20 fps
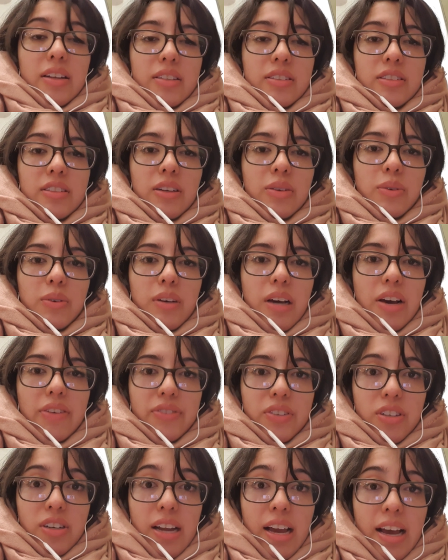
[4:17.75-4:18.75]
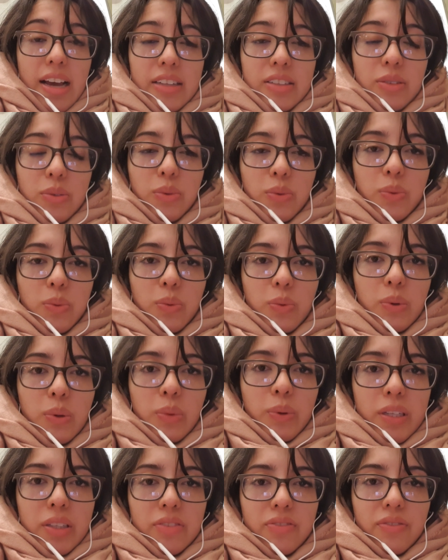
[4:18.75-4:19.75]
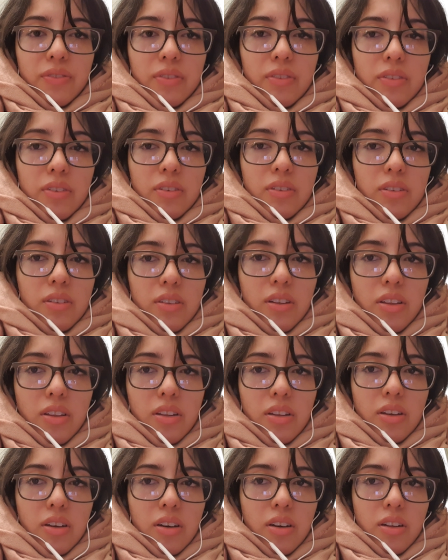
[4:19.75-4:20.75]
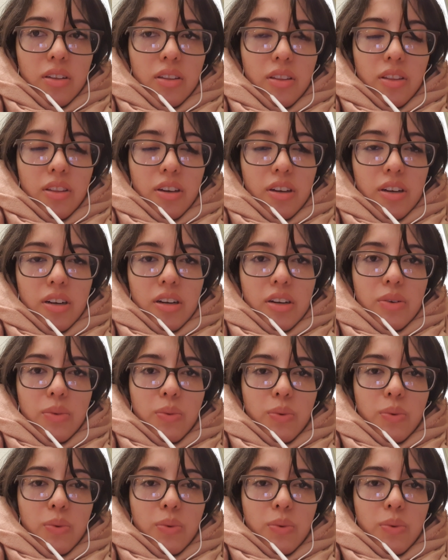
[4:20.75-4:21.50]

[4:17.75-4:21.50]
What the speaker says: So after that, we went there.